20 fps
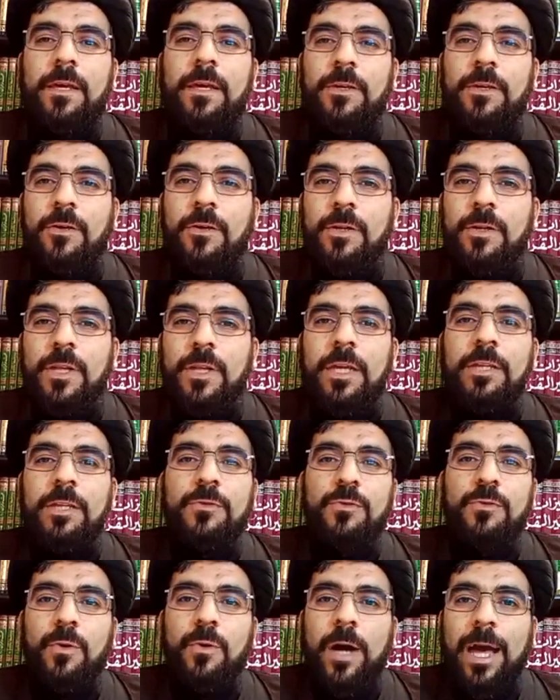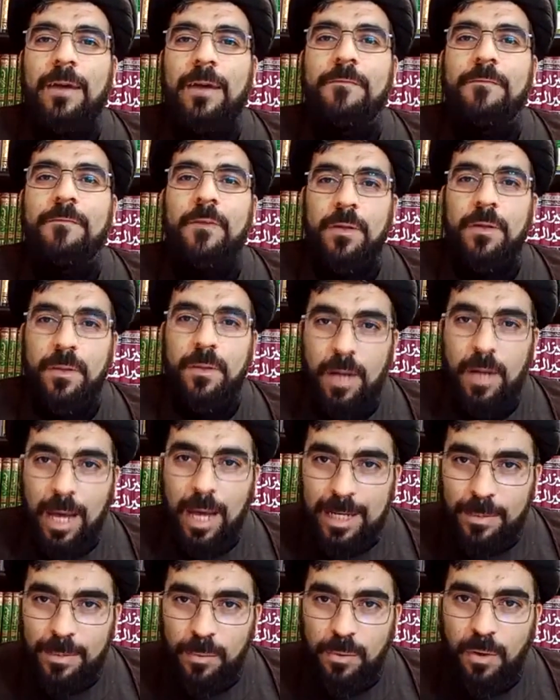You need to have
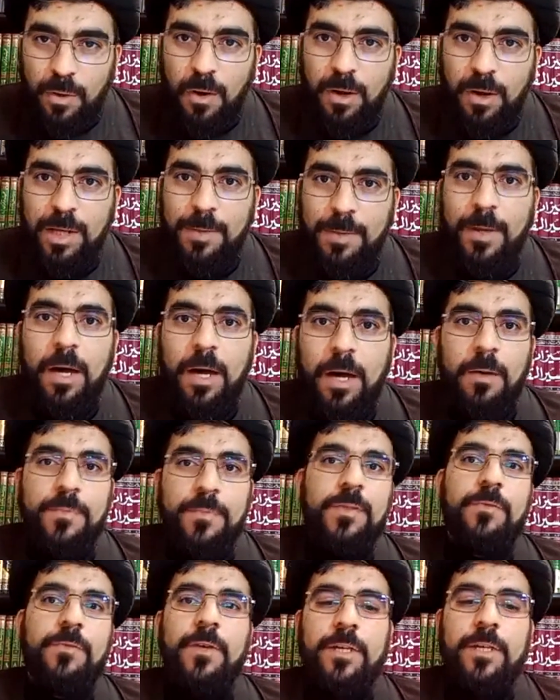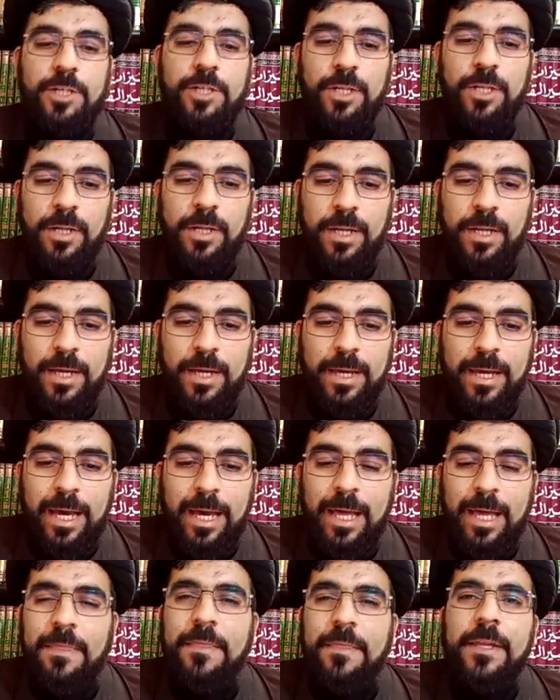al-muraqibah, observation,
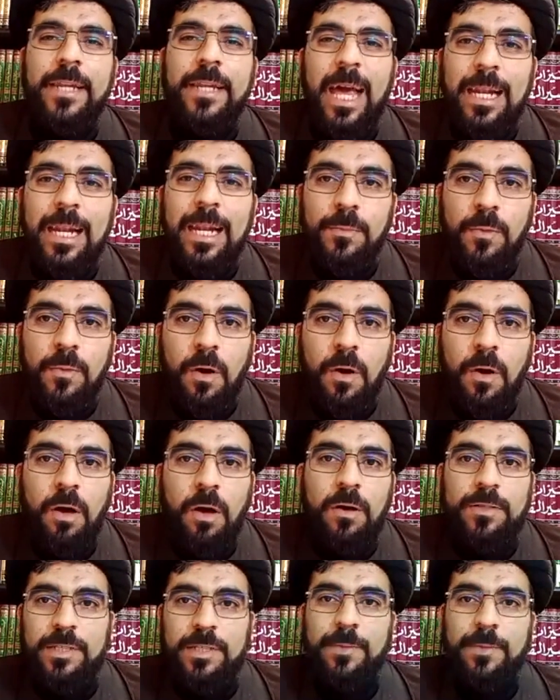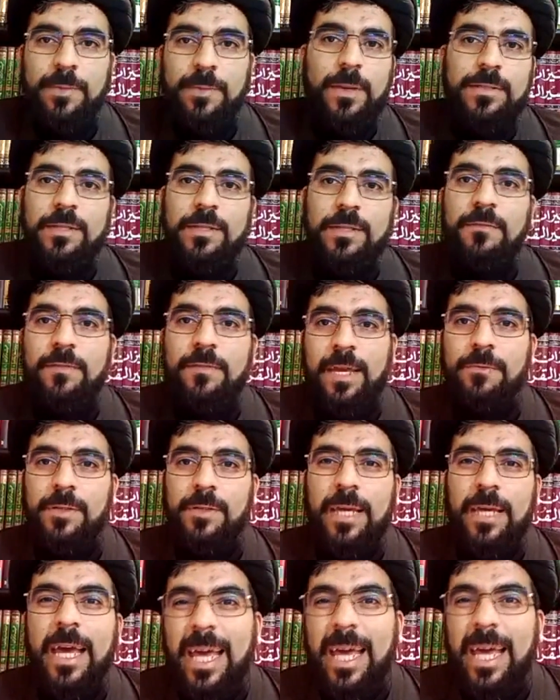and then al-muhasibah,
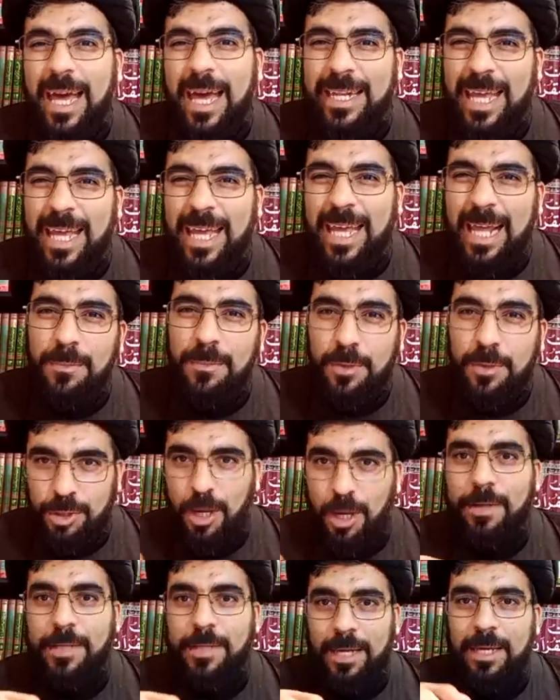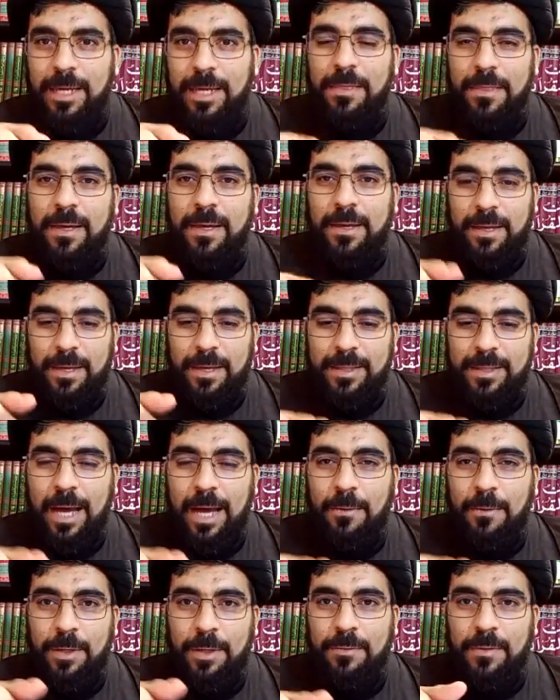self-accounting. And al-musharadah,
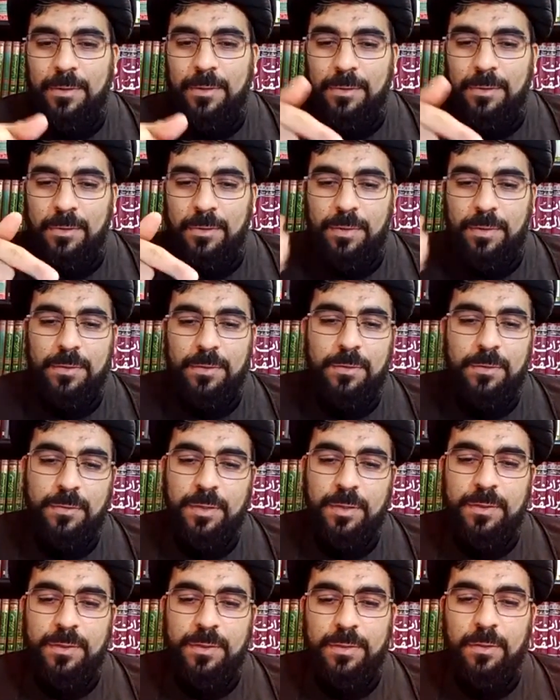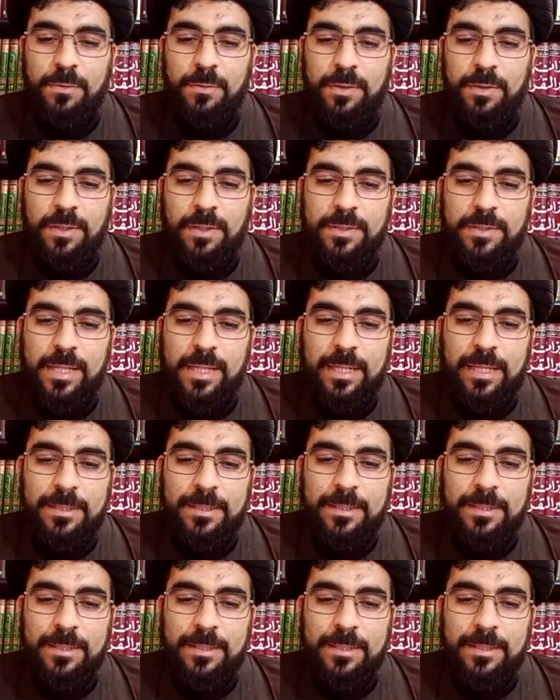he notices that.